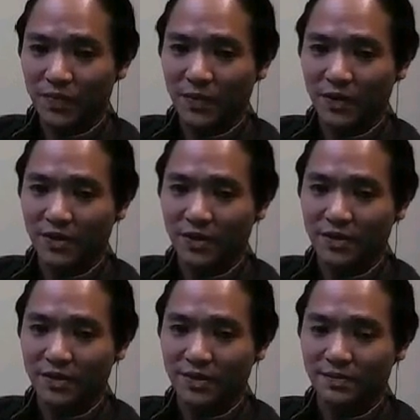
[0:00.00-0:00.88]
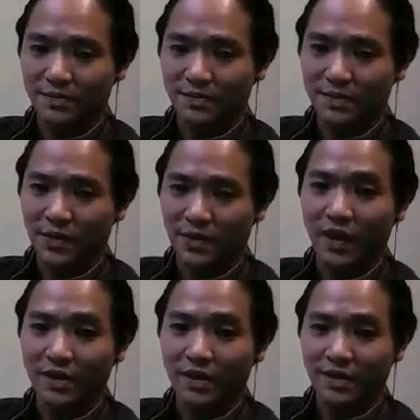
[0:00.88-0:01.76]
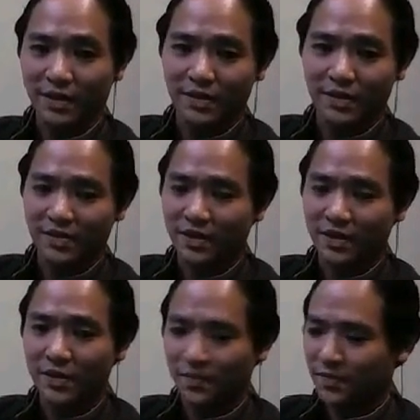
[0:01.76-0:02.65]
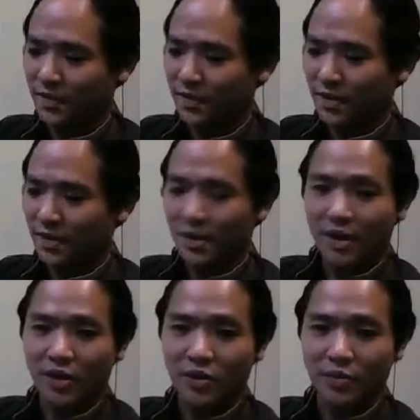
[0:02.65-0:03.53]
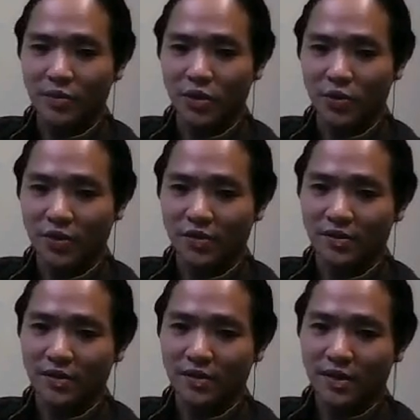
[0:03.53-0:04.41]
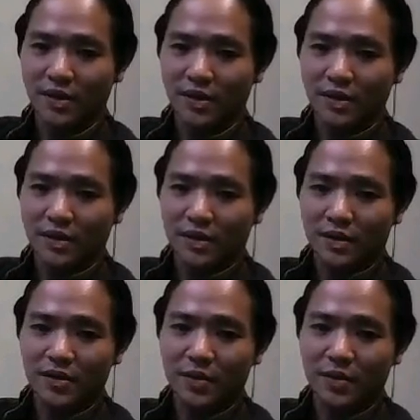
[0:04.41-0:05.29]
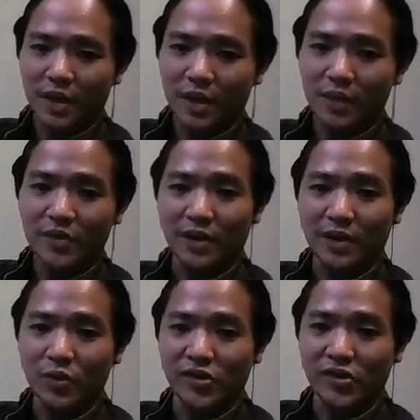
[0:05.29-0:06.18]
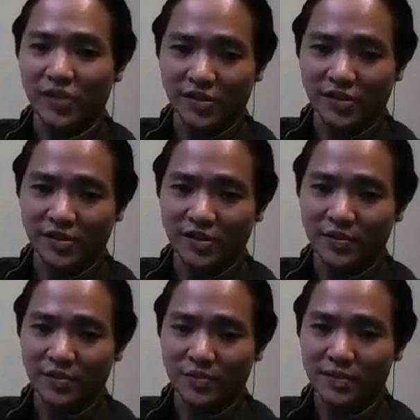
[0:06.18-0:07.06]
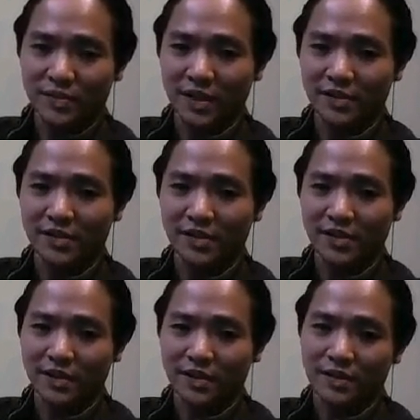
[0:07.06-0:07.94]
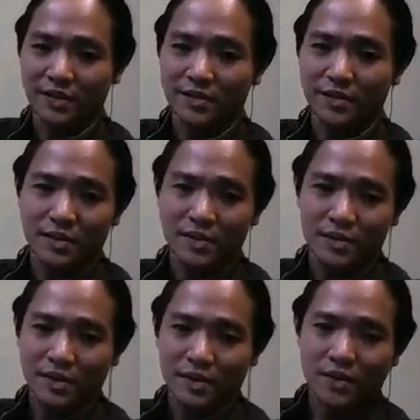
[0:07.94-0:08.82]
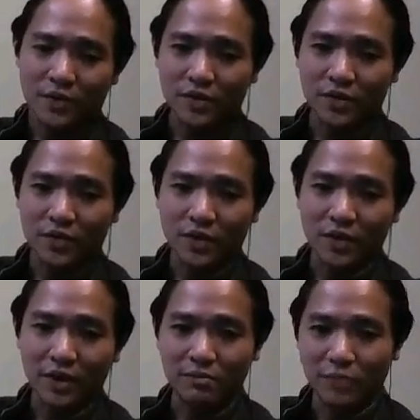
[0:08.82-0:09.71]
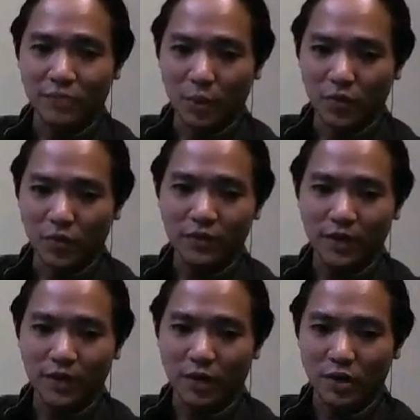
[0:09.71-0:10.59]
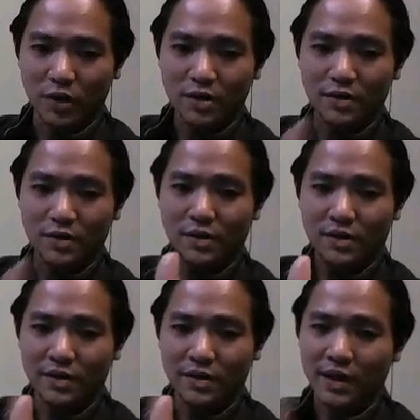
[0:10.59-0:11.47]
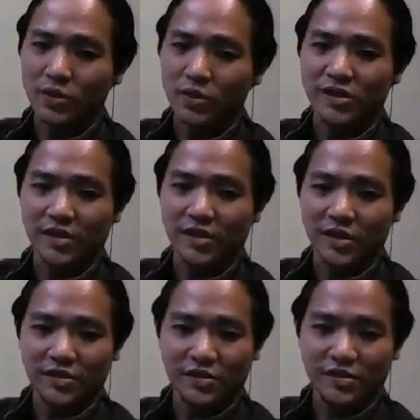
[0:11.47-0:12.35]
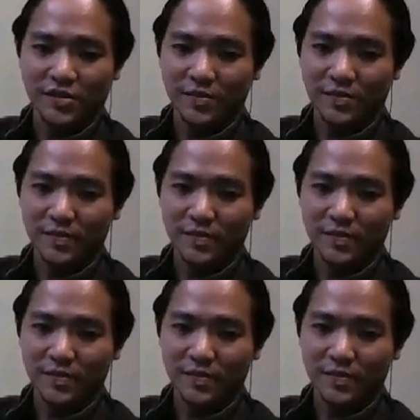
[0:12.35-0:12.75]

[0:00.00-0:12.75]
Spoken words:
the final title instead of How to Be Yours, there's some elements that I would change in this design. First of all, I'd remove the flower, then I would change